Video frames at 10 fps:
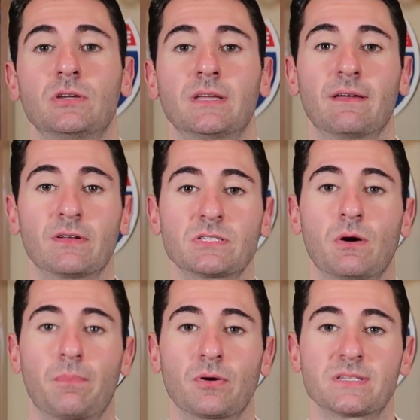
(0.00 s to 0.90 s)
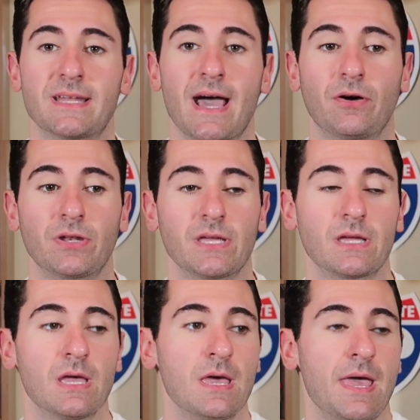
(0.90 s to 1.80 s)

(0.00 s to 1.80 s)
You can give it its own personality.